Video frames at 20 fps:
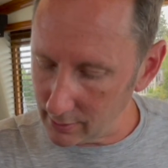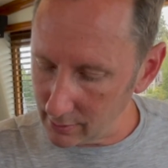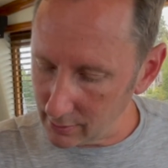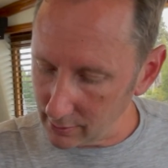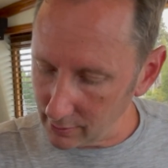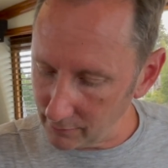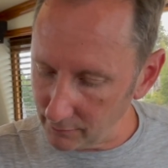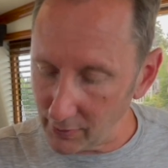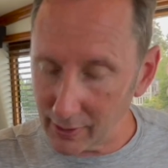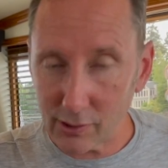
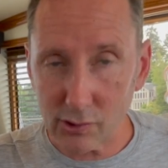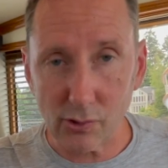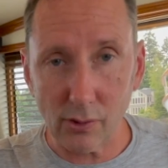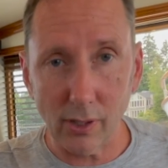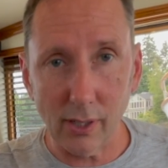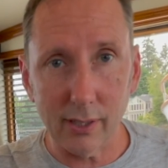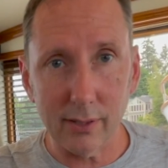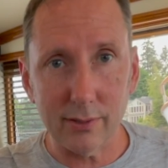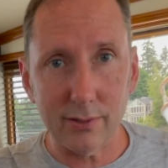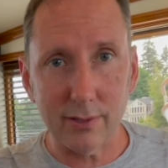the
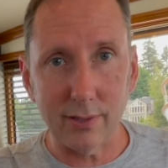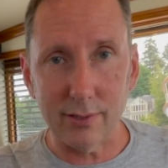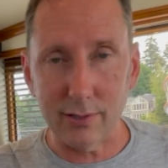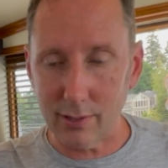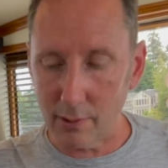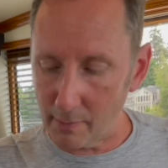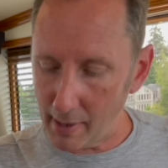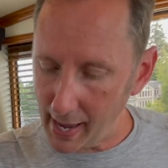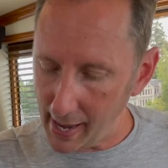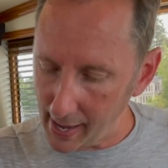Victron
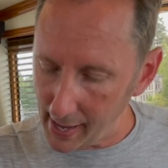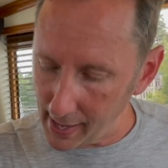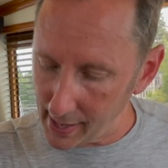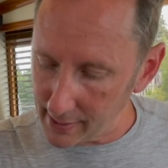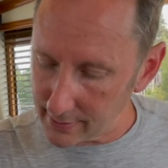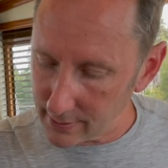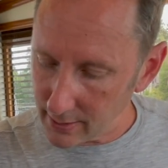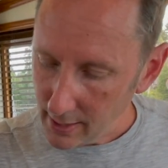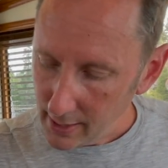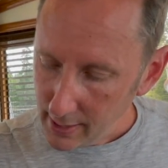system
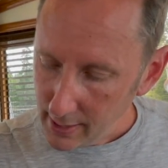has.